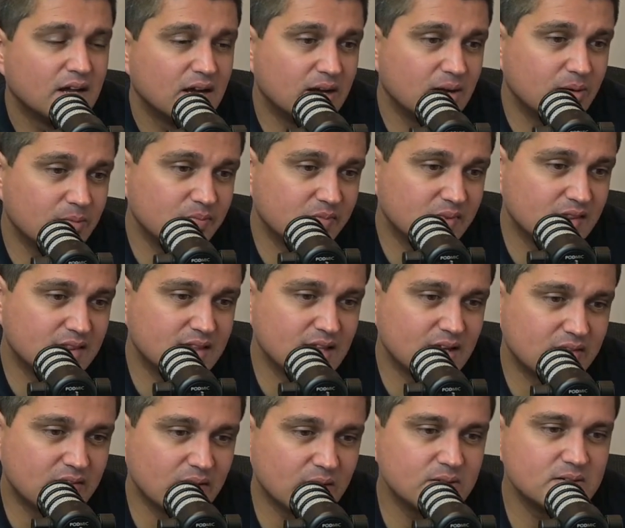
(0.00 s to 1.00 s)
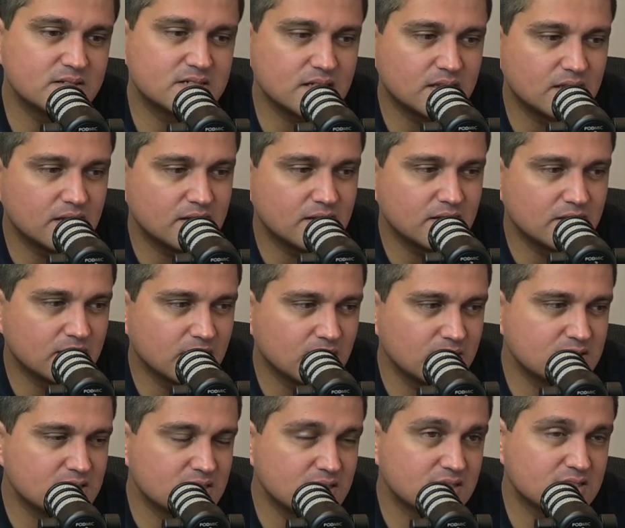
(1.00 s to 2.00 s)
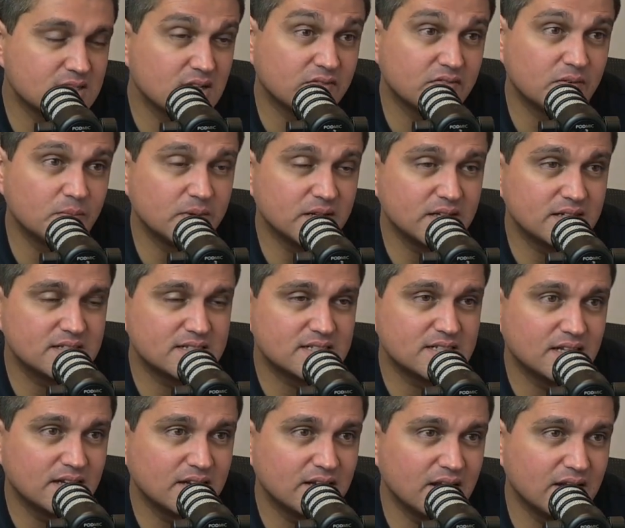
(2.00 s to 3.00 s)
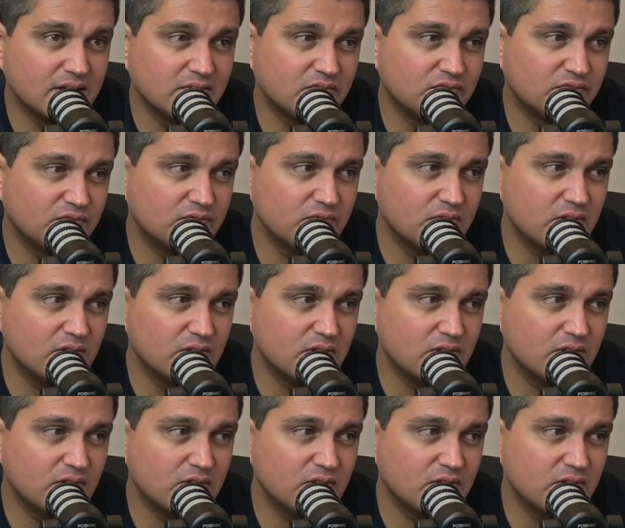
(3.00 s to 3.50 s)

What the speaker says: Those are the tougher bits, and